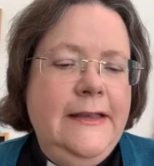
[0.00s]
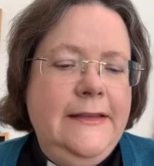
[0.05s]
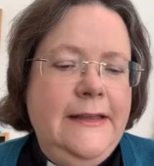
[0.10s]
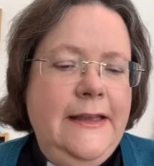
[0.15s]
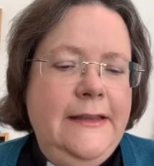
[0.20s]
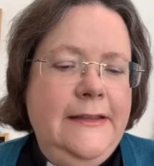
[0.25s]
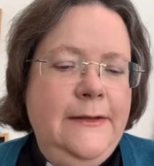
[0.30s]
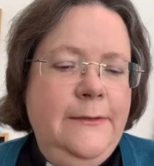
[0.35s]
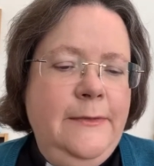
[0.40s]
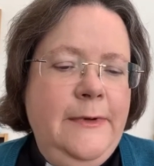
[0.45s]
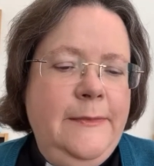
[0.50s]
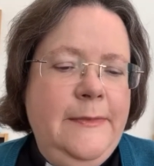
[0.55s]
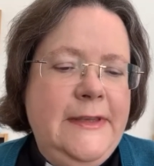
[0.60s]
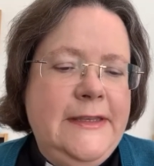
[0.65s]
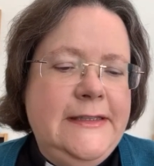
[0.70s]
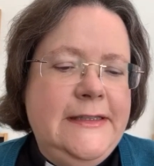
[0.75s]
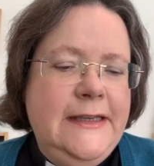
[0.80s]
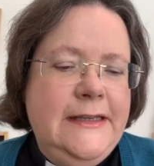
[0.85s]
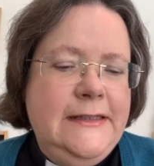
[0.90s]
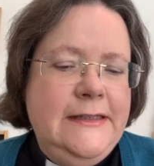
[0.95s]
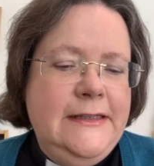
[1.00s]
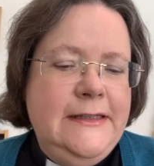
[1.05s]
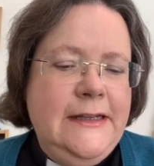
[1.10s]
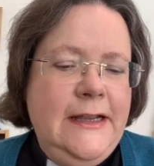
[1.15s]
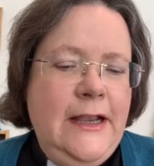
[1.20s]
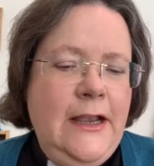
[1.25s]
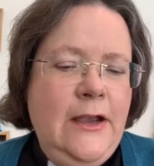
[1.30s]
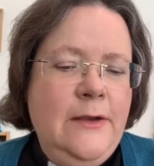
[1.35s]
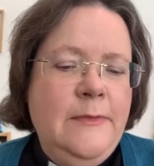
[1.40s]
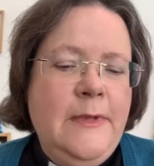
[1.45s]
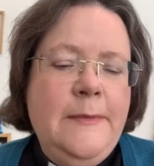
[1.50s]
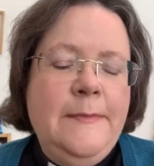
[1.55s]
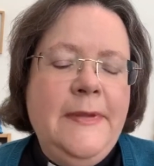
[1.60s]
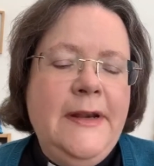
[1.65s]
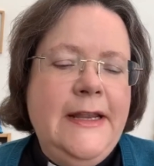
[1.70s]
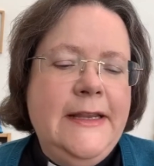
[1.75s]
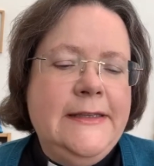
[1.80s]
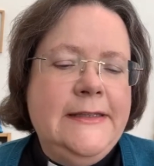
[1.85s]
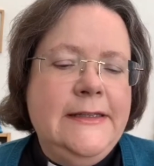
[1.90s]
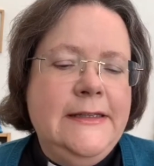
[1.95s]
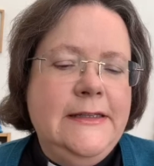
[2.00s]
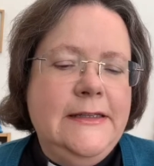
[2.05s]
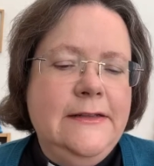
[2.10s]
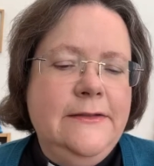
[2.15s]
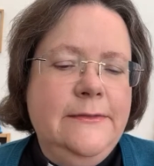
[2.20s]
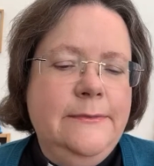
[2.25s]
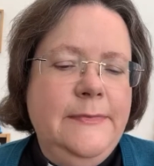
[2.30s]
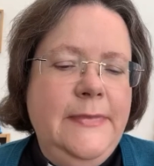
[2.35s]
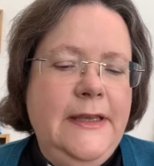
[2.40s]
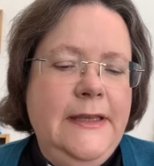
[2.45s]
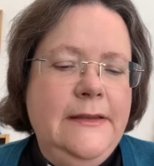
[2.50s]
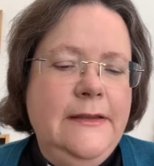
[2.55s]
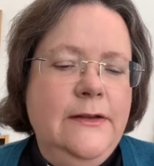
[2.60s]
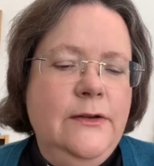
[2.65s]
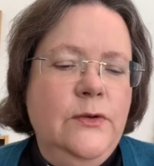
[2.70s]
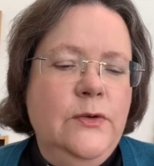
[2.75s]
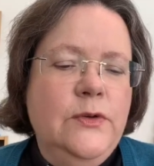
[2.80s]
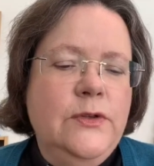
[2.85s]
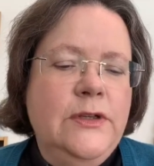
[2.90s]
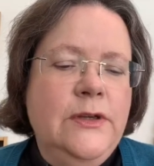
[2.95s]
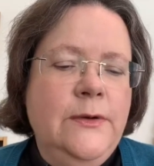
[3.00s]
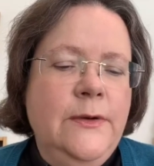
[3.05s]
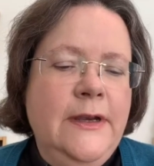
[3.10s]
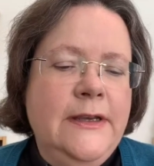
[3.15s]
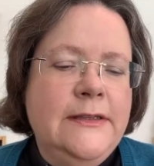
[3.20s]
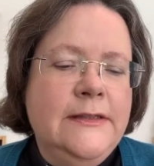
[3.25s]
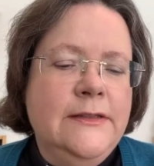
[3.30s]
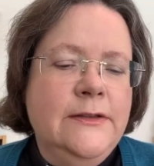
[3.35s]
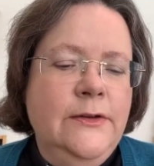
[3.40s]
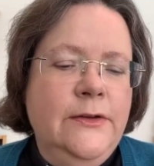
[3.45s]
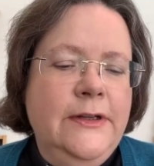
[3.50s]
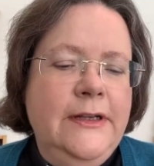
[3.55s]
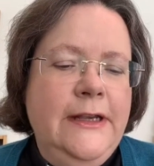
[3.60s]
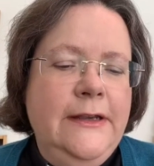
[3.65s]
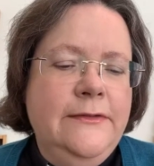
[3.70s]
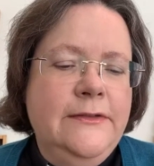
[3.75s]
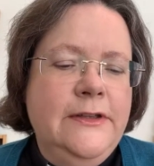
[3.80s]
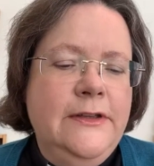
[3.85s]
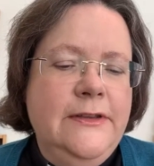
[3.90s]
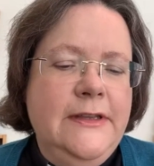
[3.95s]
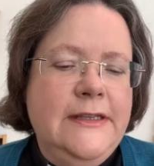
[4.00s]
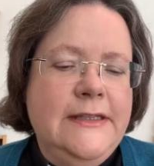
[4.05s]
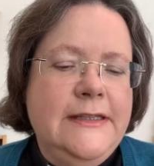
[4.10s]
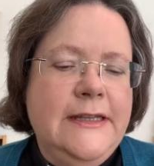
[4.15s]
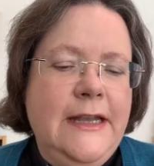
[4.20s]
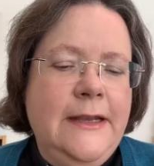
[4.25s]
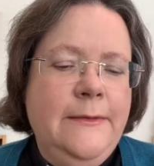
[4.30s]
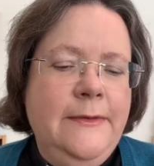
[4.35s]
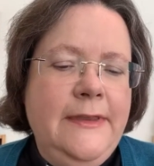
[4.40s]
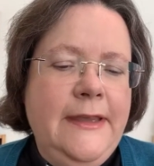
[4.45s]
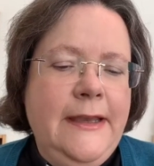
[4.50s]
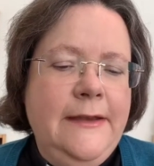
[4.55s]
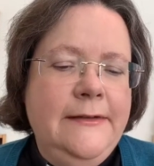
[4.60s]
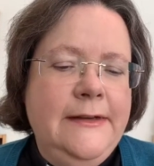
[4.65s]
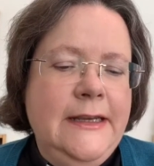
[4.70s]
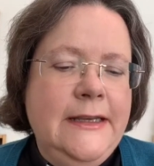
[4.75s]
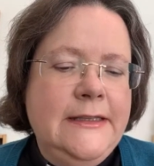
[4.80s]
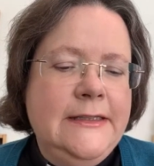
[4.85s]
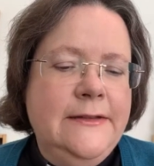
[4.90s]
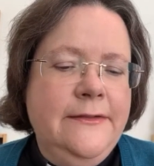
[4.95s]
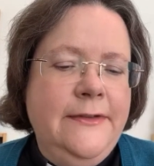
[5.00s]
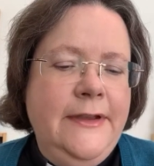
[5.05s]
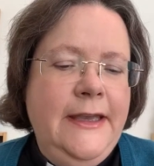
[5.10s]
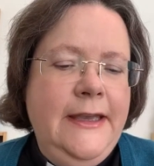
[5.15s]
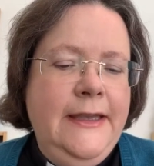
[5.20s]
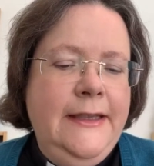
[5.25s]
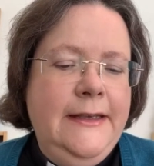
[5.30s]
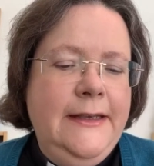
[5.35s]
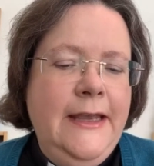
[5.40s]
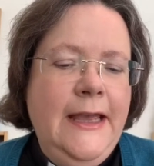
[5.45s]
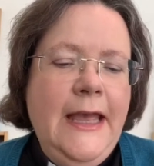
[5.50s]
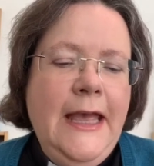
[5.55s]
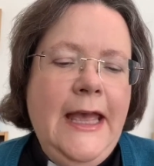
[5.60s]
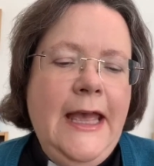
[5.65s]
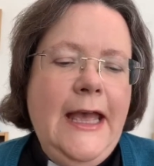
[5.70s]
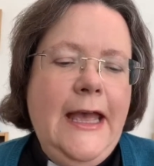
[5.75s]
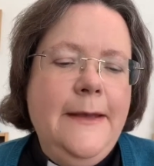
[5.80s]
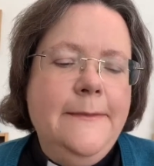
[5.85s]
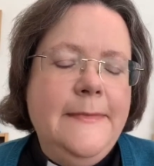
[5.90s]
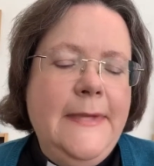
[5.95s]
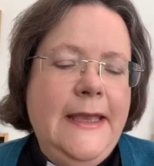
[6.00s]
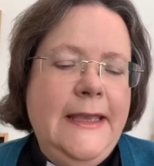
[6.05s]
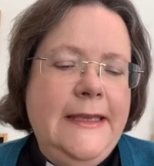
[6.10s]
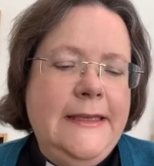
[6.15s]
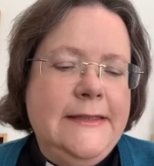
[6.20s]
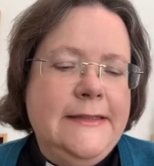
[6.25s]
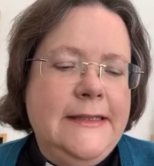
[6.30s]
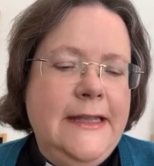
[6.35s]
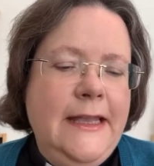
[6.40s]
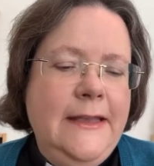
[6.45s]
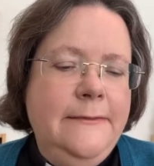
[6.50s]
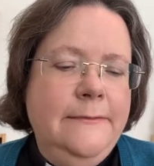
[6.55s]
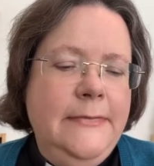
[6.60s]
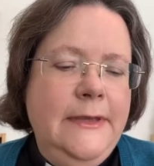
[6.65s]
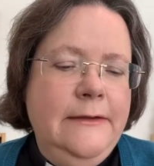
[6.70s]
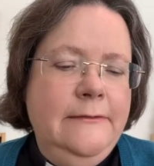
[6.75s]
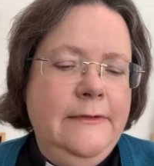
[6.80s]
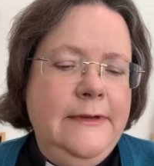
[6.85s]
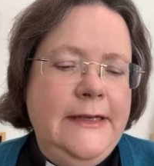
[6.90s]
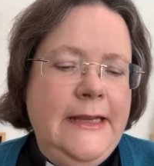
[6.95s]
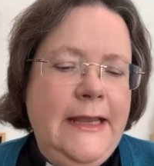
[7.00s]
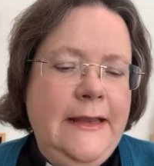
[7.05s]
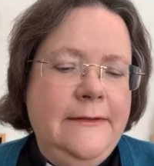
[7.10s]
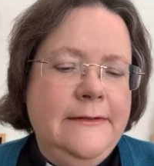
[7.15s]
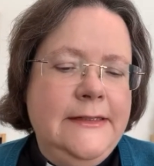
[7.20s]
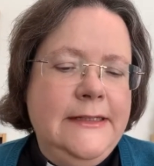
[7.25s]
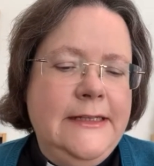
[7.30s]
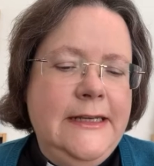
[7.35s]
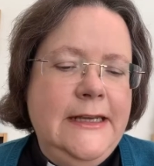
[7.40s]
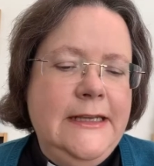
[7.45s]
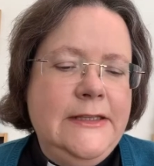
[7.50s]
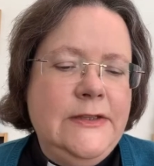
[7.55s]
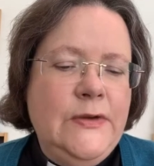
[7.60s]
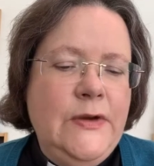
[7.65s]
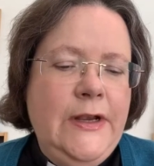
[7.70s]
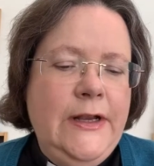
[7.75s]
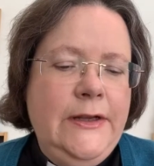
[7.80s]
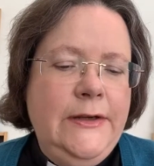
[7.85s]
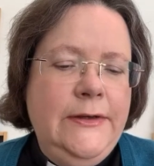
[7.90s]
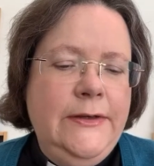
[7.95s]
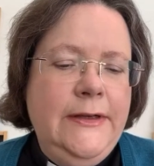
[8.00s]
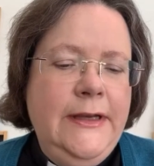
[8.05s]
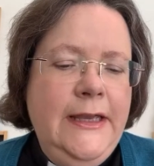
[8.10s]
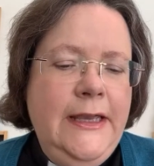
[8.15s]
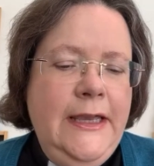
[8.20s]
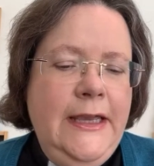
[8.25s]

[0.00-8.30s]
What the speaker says: Then the women said to Naomi, blessed be the Lord who has not left you this day without next of kin, and may his name be renowned in Israel.